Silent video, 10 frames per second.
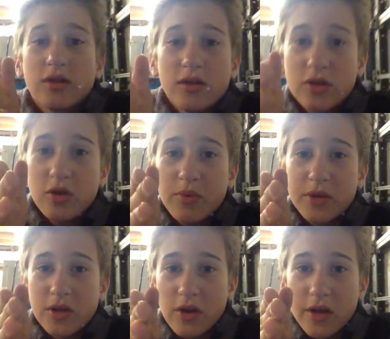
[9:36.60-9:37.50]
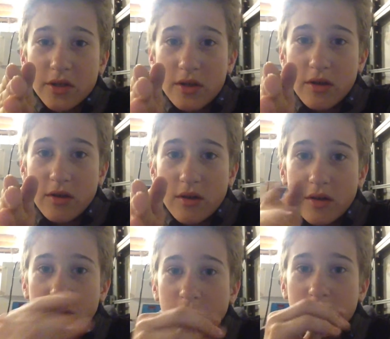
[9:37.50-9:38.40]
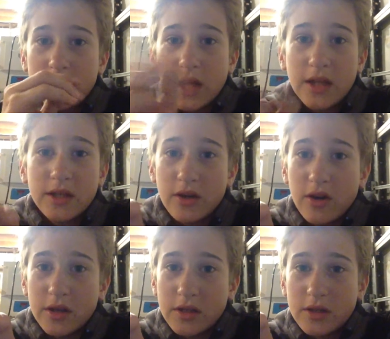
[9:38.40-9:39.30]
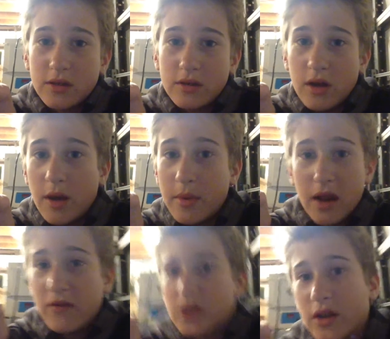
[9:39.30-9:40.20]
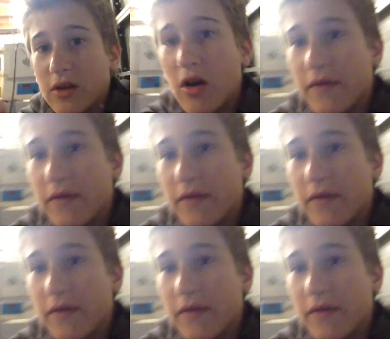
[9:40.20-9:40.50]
super serious. Dead serious. I'm not even kidding. Off